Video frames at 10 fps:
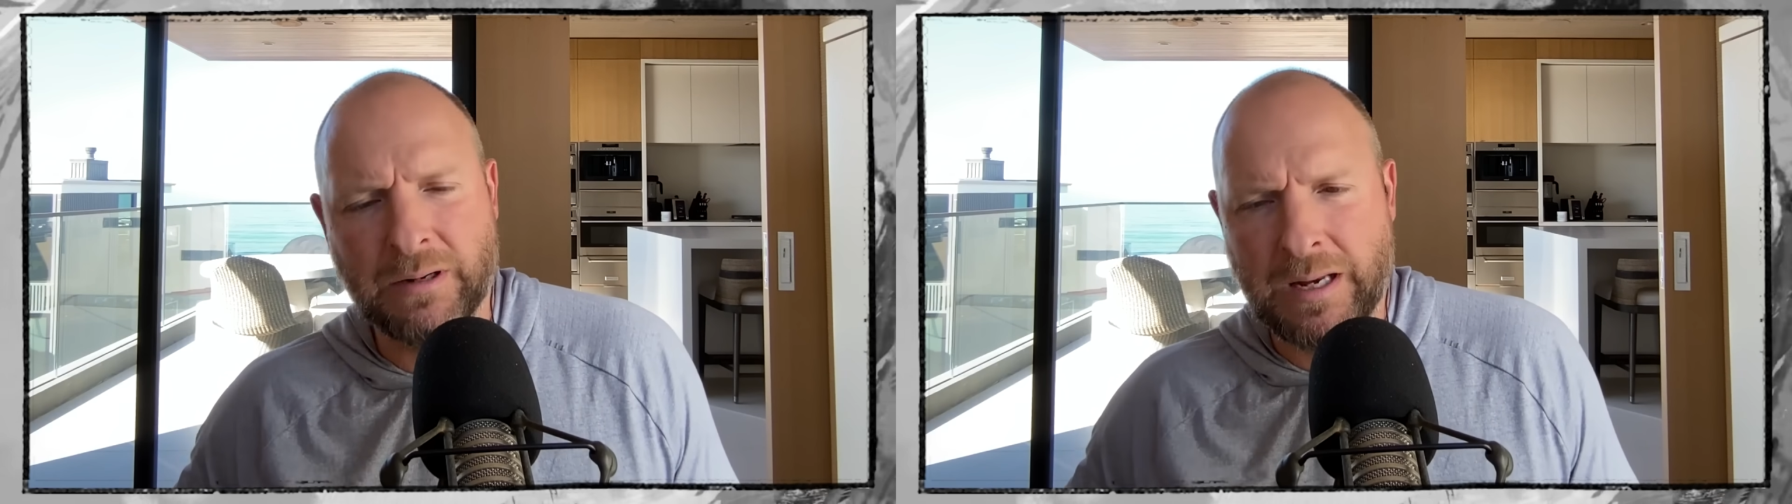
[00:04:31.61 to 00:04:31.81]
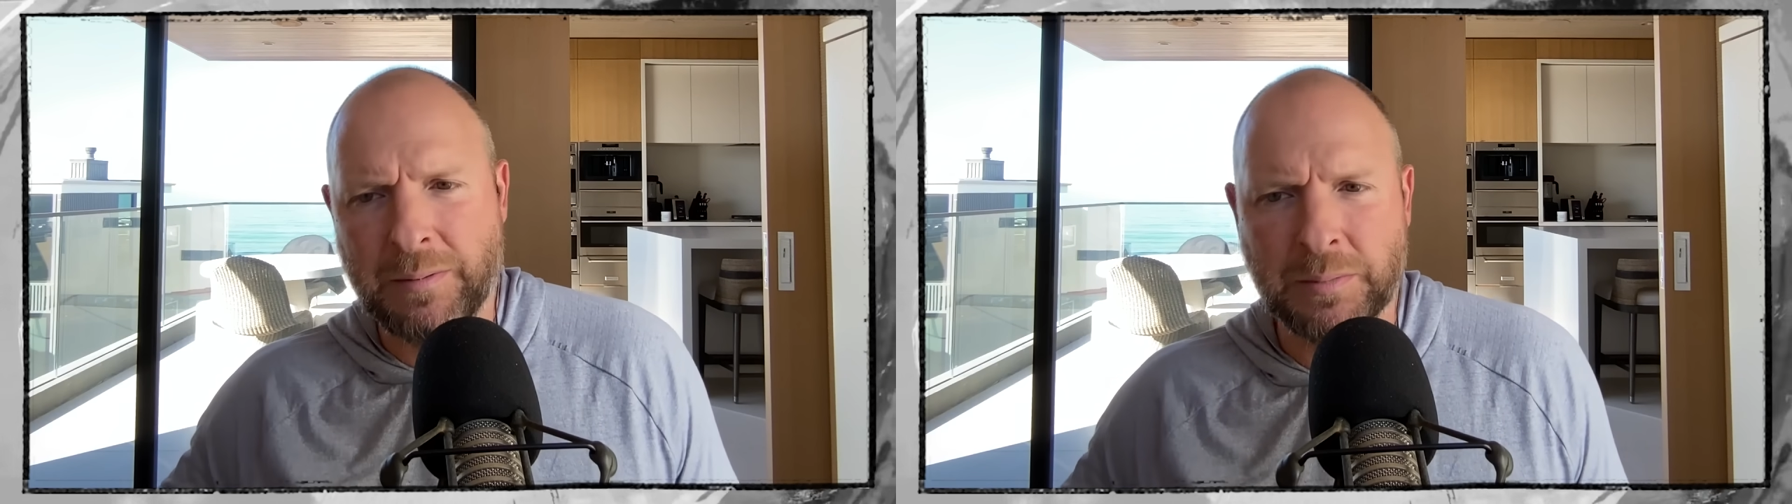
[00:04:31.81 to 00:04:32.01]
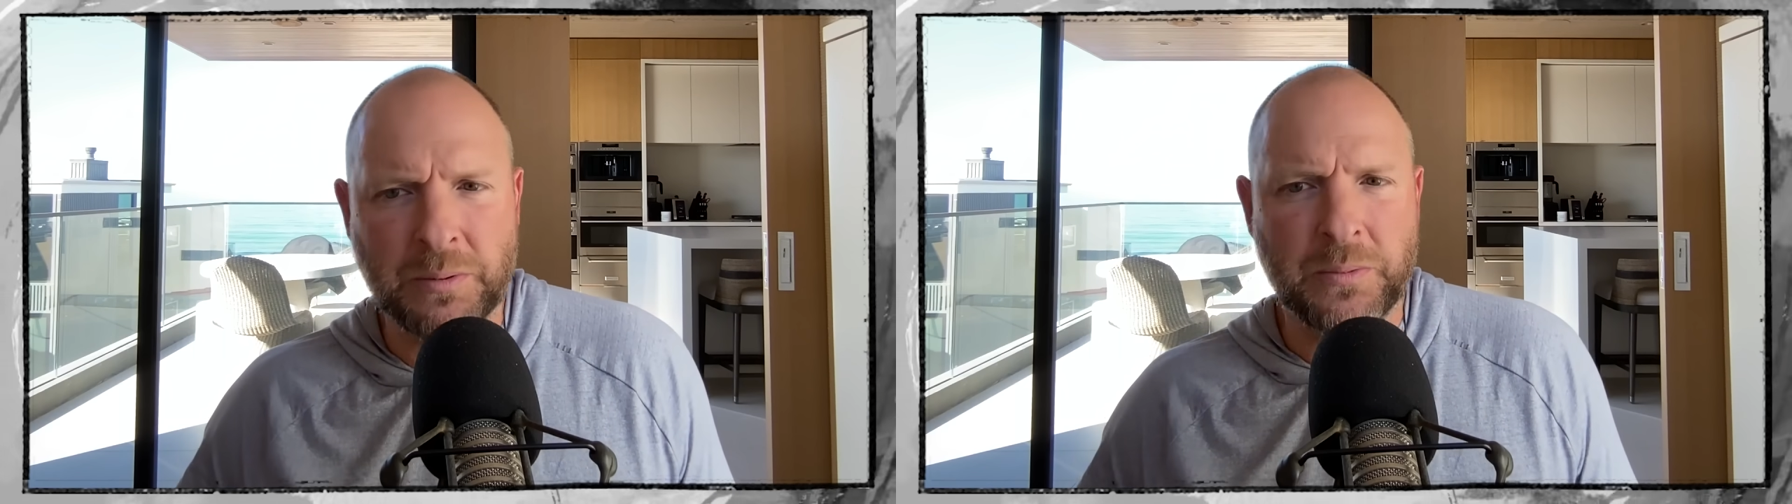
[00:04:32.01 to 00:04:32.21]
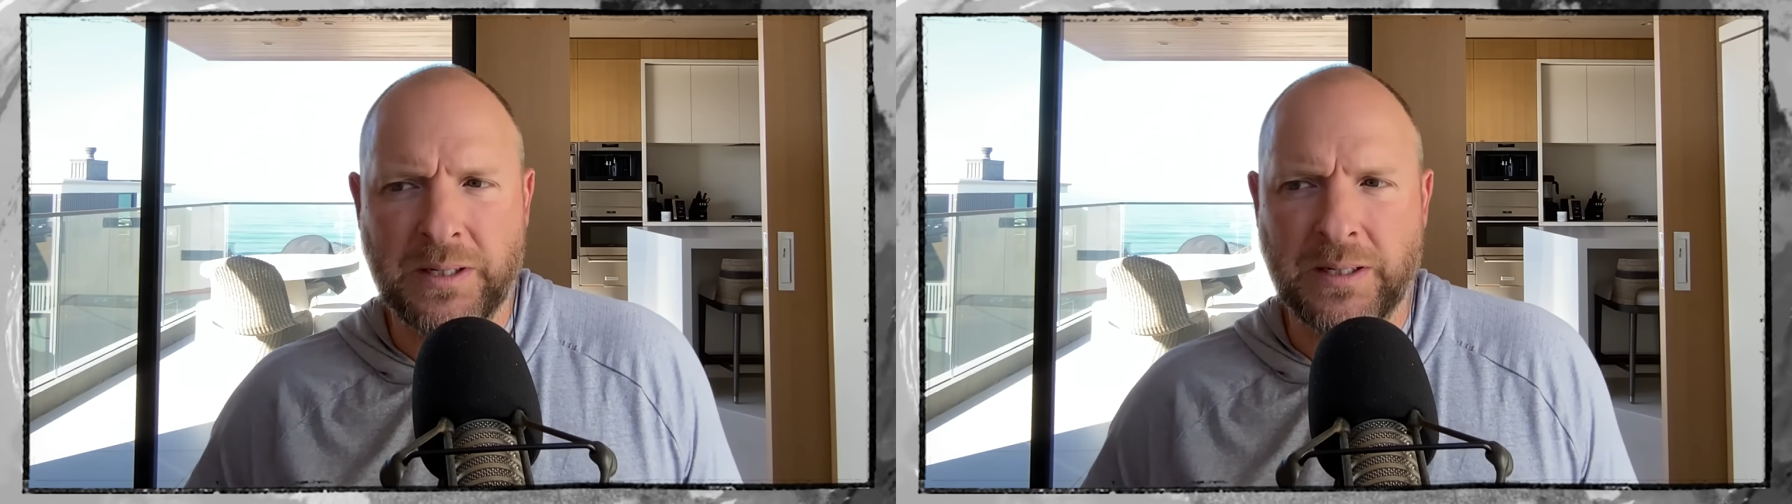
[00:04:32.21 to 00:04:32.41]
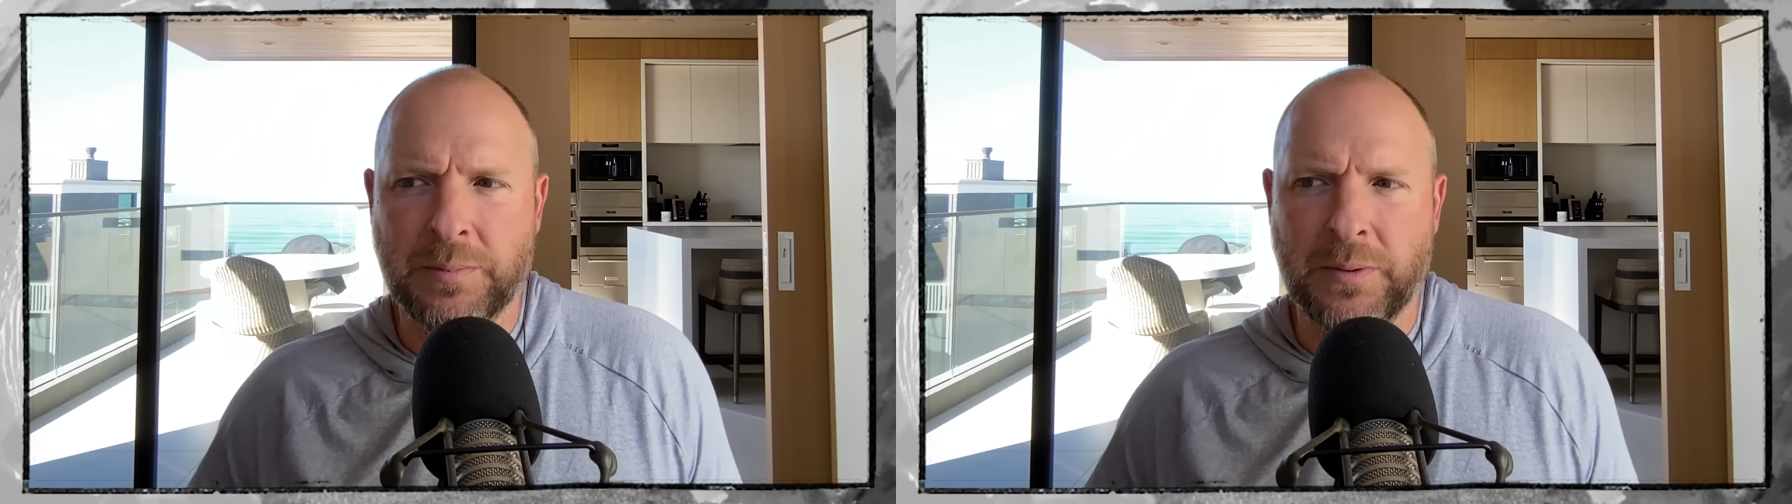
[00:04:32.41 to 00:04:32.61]
incapable of
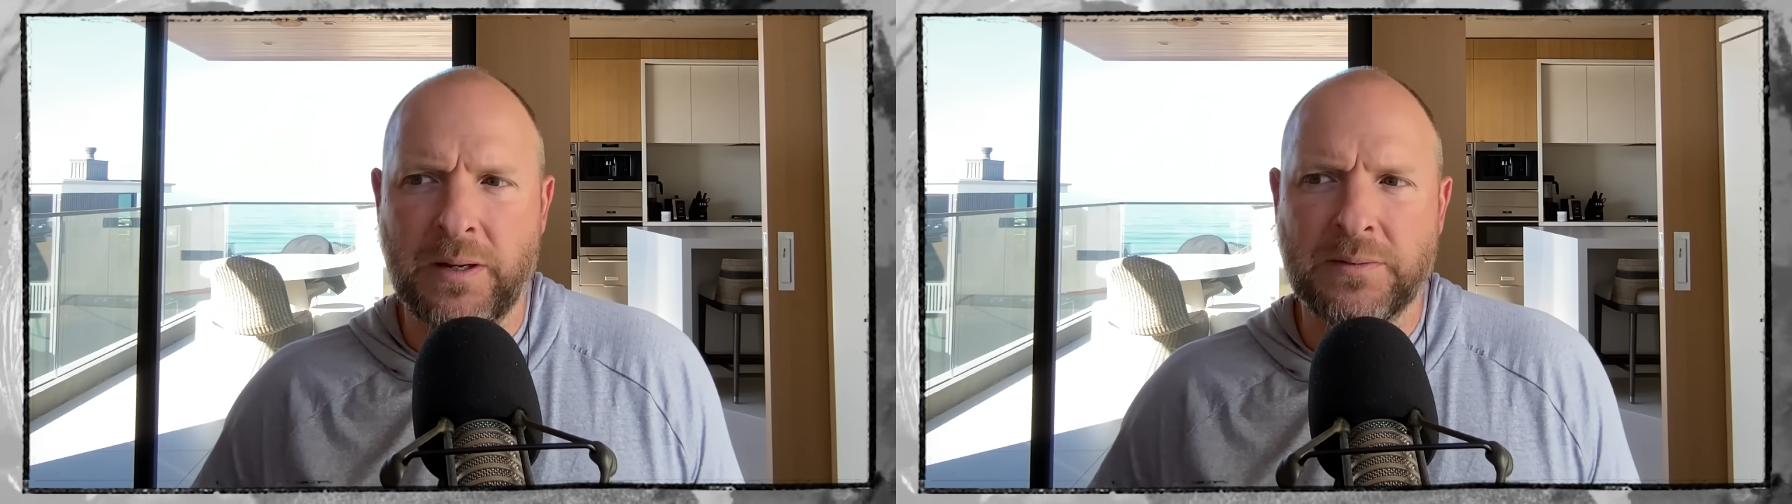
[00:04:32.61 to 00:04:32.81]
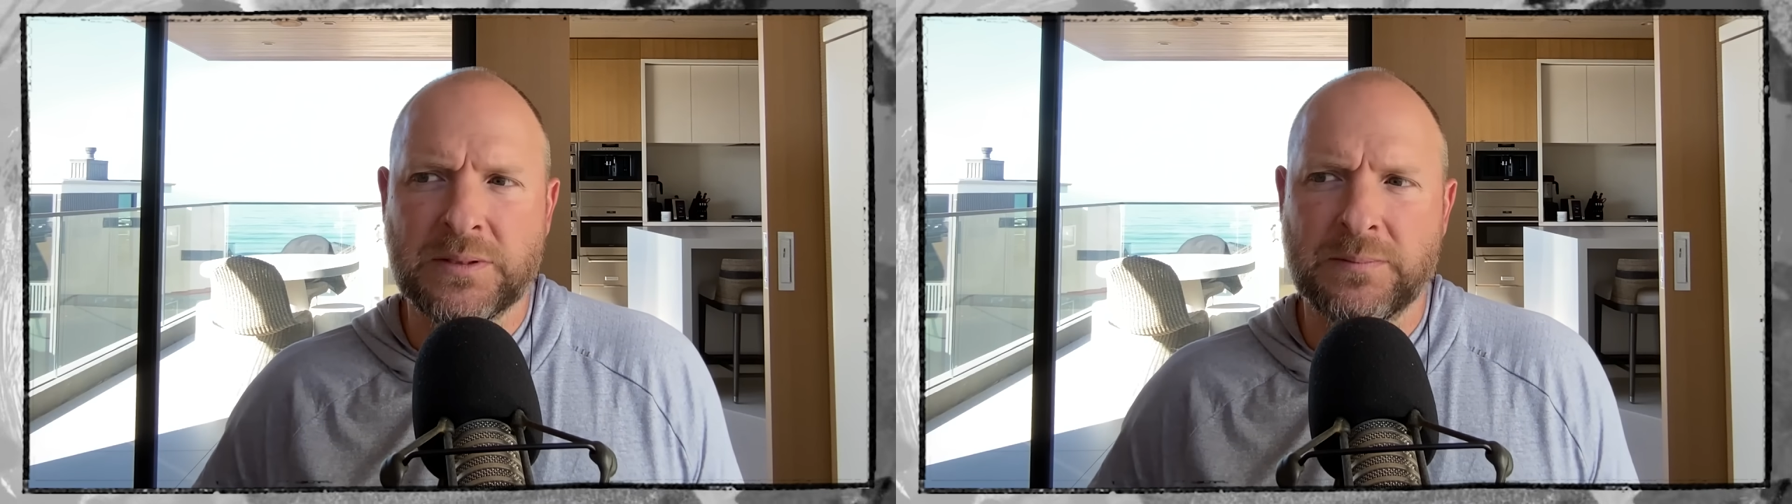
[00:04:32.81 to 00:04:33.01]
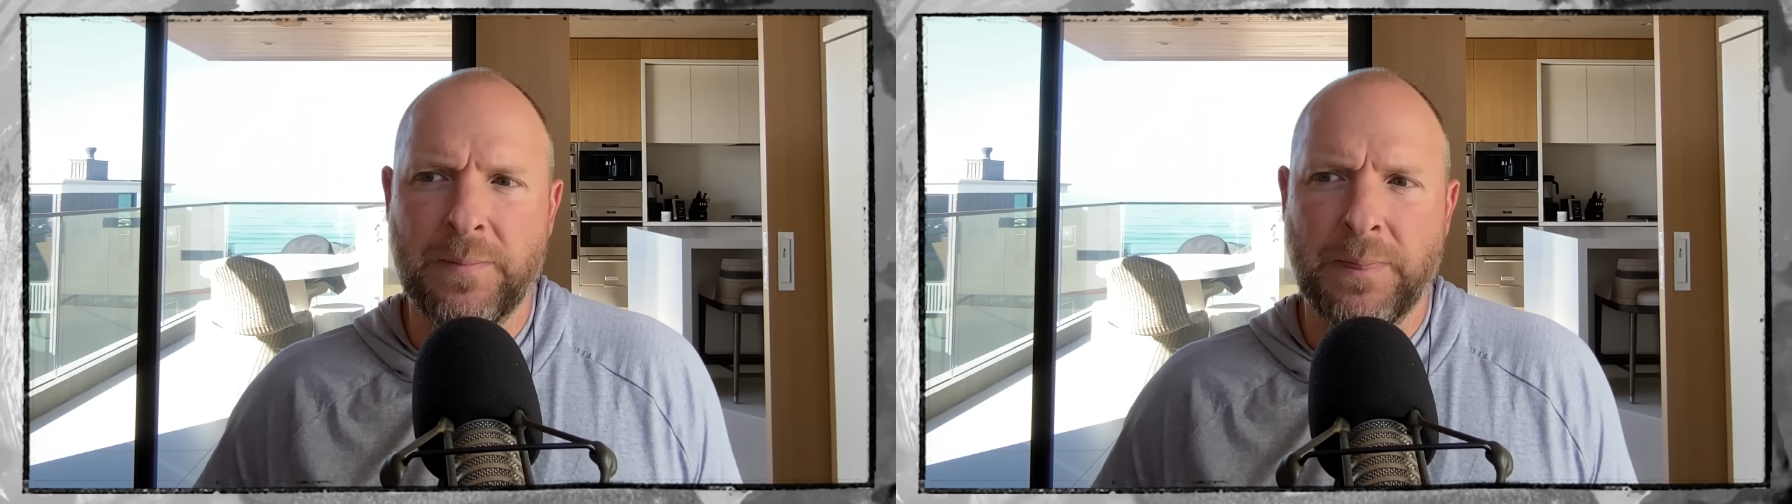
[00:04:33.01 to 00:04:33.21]
winning in the playoffs.